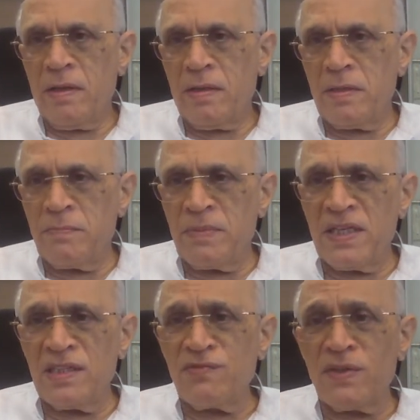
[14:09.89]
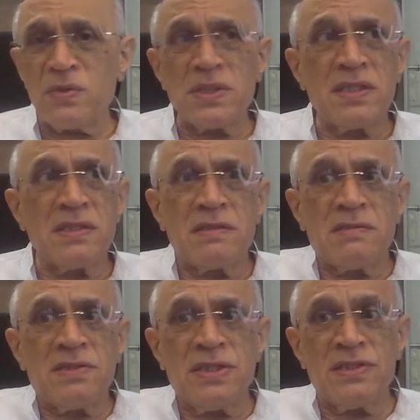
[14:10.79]
The parents found that
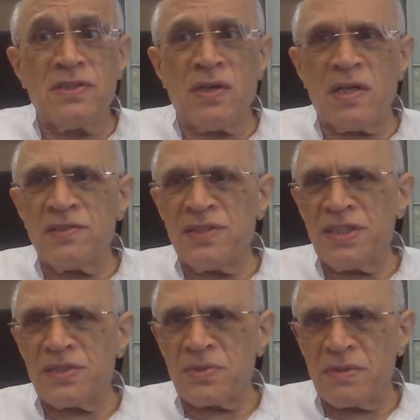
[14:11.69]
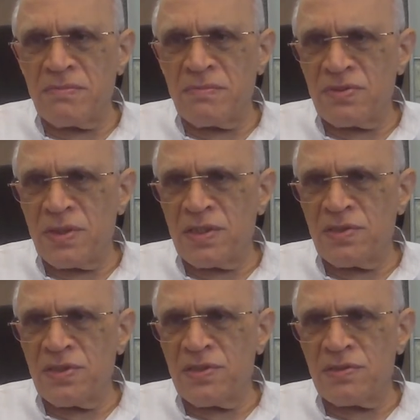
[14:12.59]
she is not listening to them.
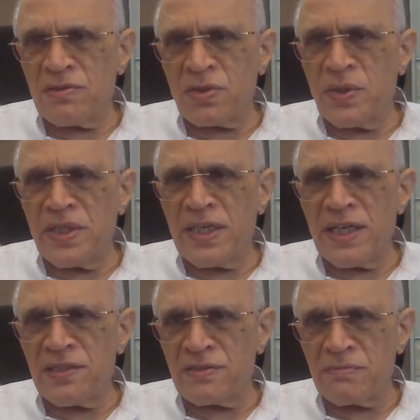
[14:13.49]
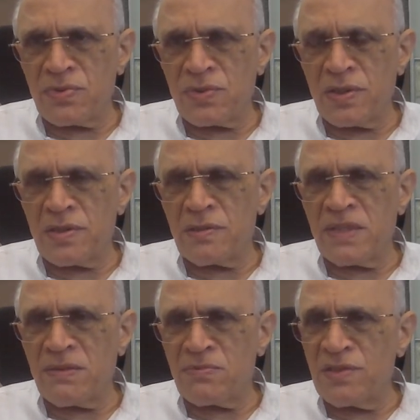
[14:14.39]
She's throwing tantrums, and it
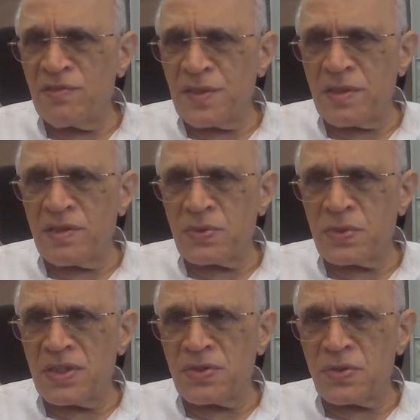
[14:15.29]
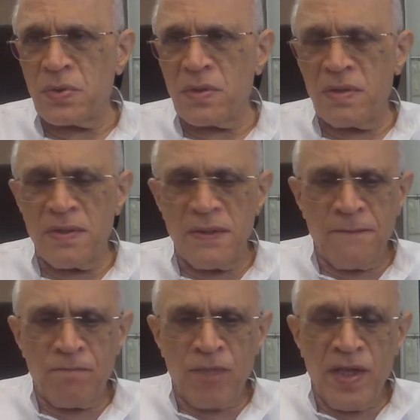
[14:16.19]
becomes difficult to control.
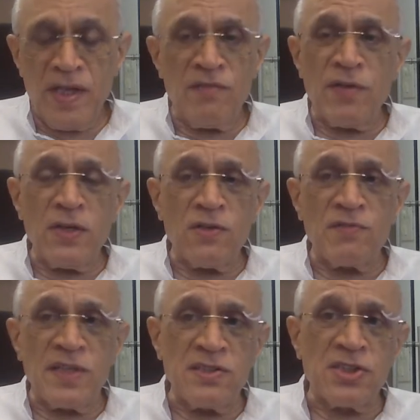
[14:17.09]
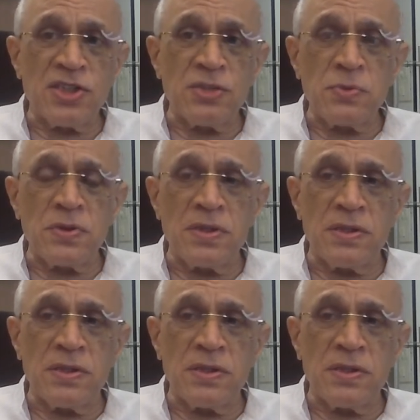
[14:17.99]
In front of guests, she would